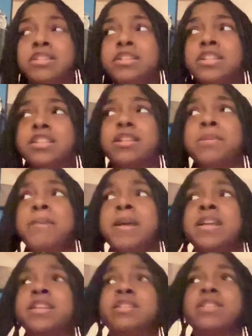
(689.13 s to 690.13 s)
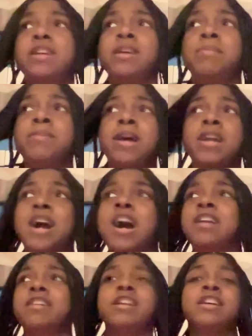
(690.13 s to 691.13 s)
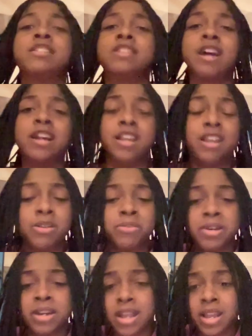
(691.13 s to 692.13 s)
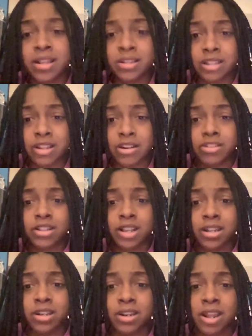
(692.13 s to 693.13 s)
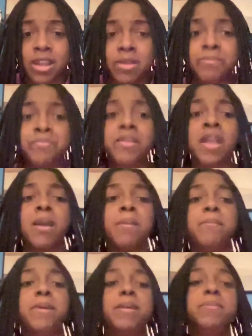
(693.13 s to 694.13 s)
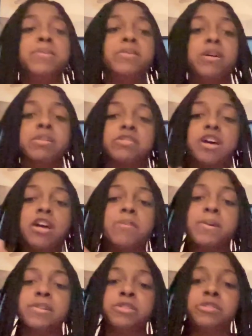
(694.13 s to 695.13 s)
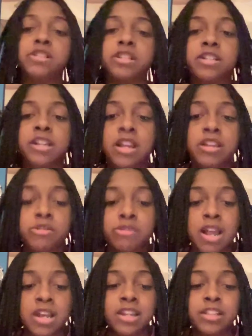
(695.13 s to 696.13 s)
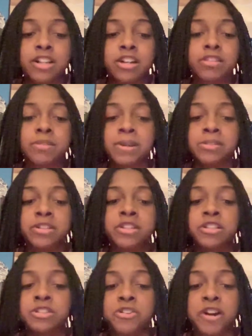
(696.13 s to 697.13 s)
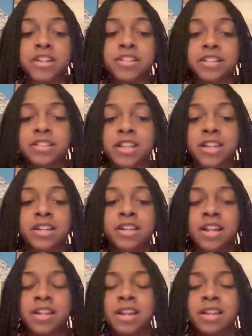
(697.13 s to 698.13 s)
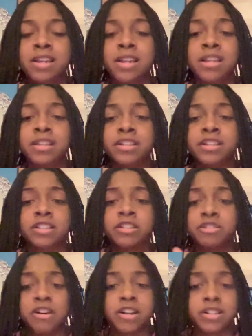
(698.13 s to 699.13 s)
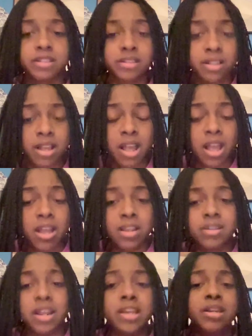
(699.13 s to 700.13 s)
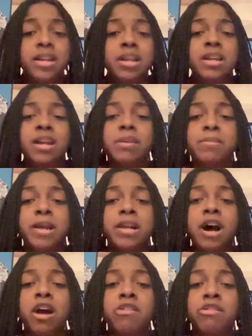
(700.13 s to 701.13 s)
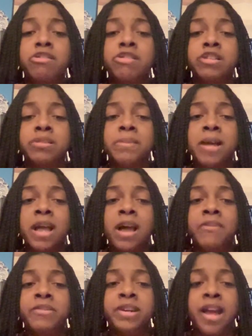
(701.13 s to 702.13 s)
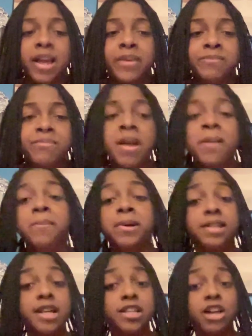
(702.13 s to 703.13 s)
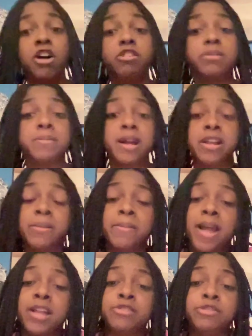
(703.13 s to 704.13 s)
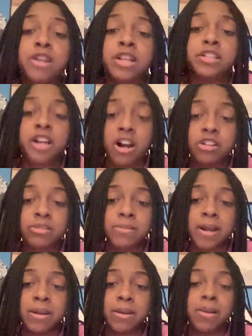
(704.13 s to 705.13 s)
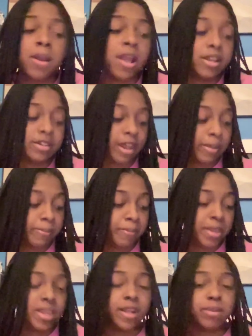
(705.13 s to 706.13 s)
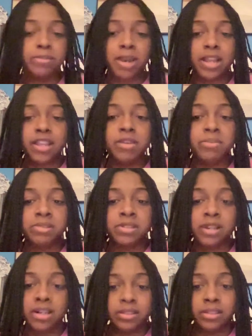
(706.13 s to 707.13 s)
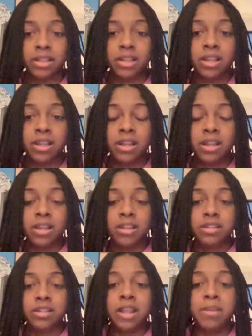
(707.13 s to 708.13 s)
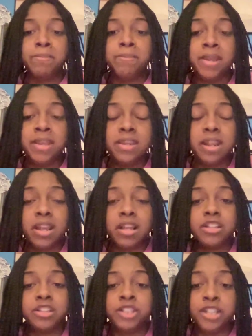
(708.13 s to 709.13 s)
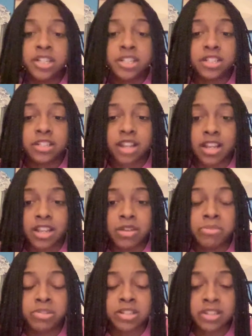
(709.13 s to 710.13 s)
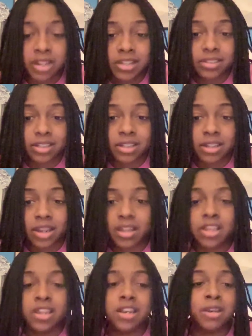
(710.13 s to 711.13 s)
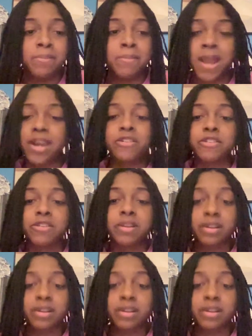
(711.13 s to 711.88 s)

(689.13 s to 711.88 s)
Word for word: just to make it seem like I it's not here when it is here at the end of the day people gonna talk about you today. you dad. They talked about Jesus Christ. At the end of the day, they need Jesus Christ. They need him. They call on this man every day. But they talked about him, Andrew. They talked about him. They beat him like he was nothing. They beat Jesus like he was nothing, like he didn't matter.